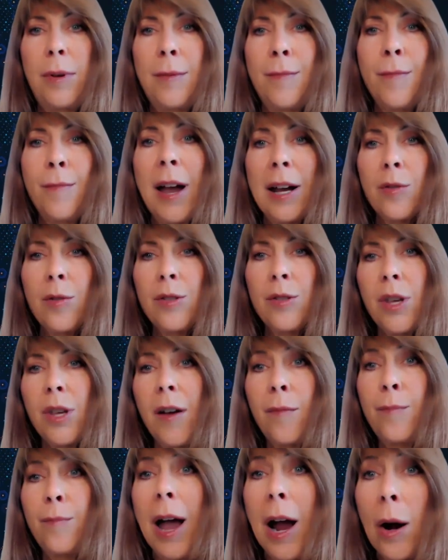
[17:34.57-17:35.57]
and
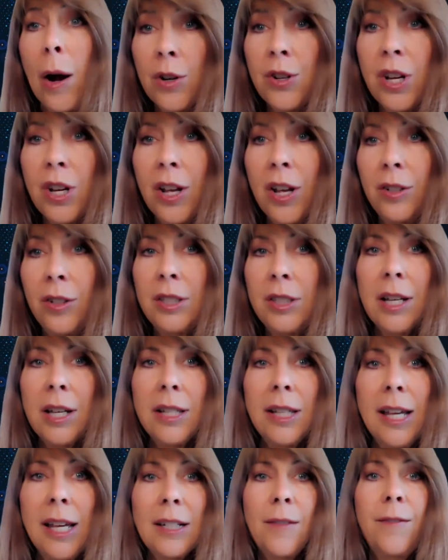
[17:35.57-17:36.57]
Microsoft PowerShell to
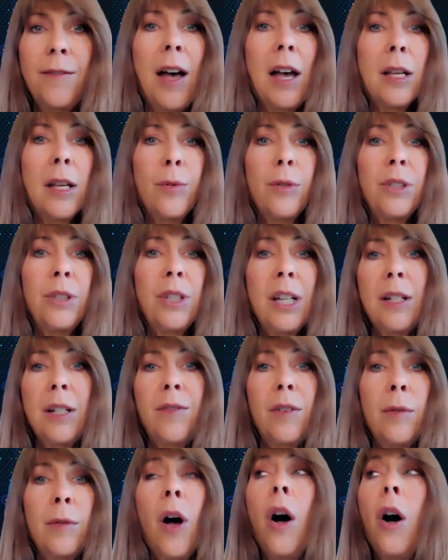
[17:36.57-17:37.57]
collect valuable data
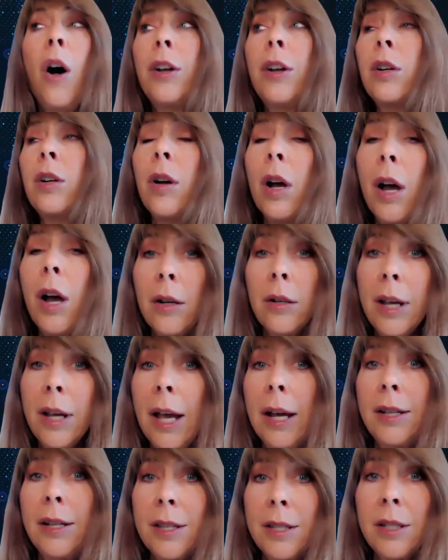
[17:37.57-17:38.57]
from all your
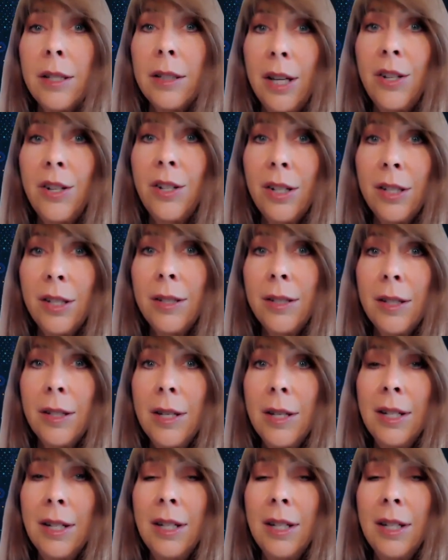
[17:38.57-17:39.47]
AutoCAD installations.